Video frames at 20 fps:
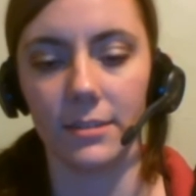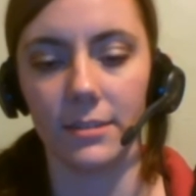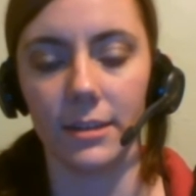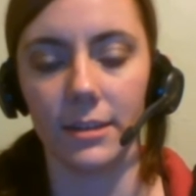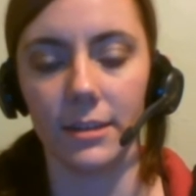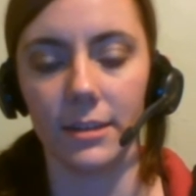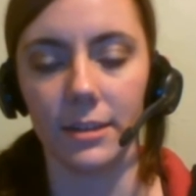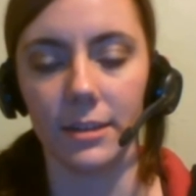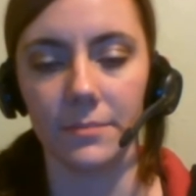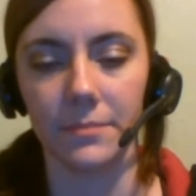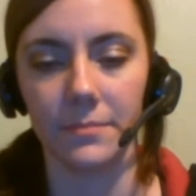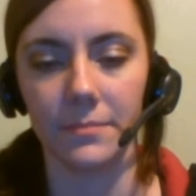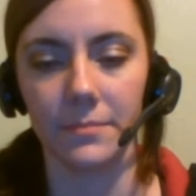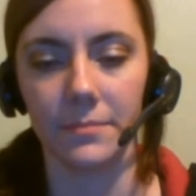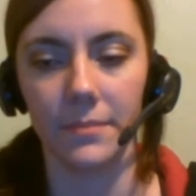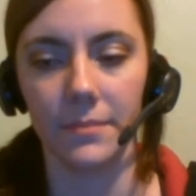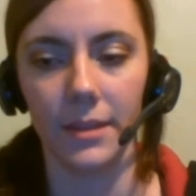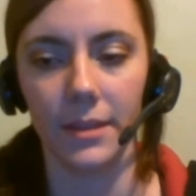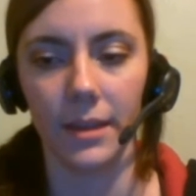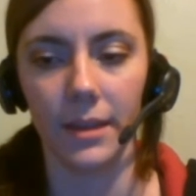
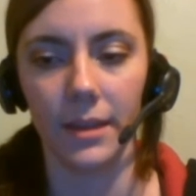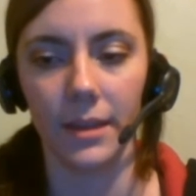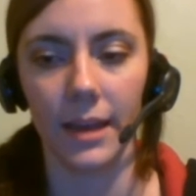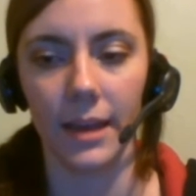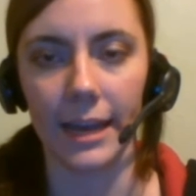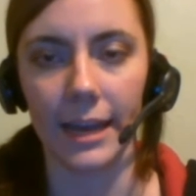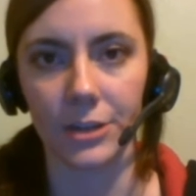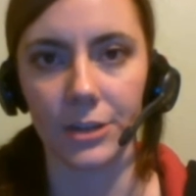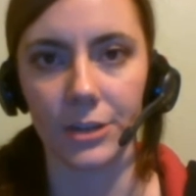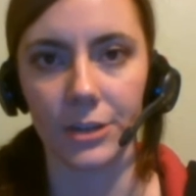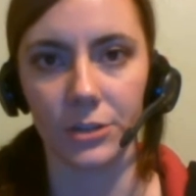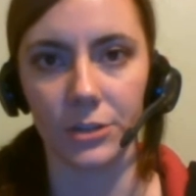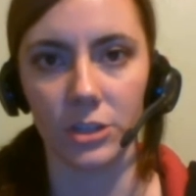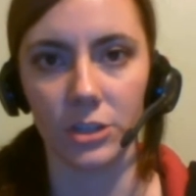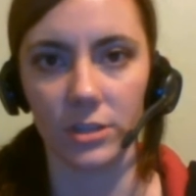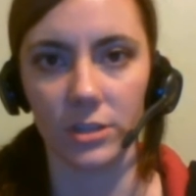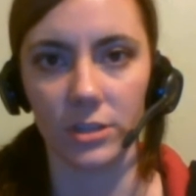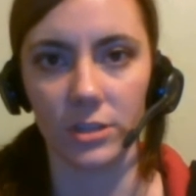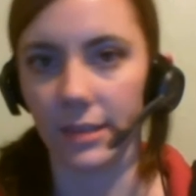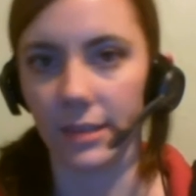I actually
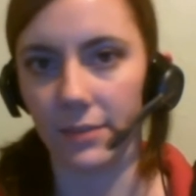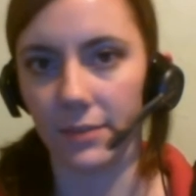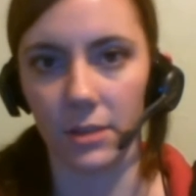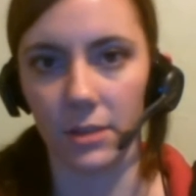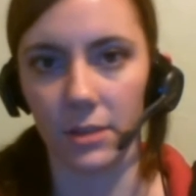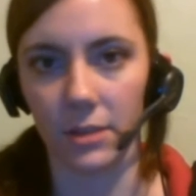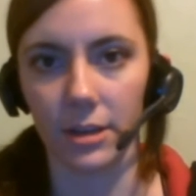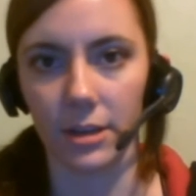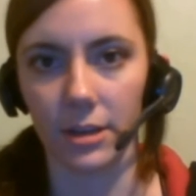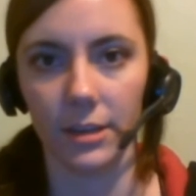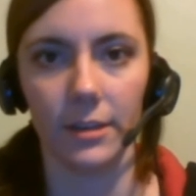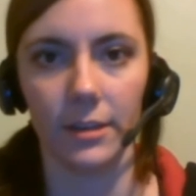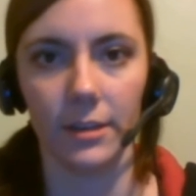just live log,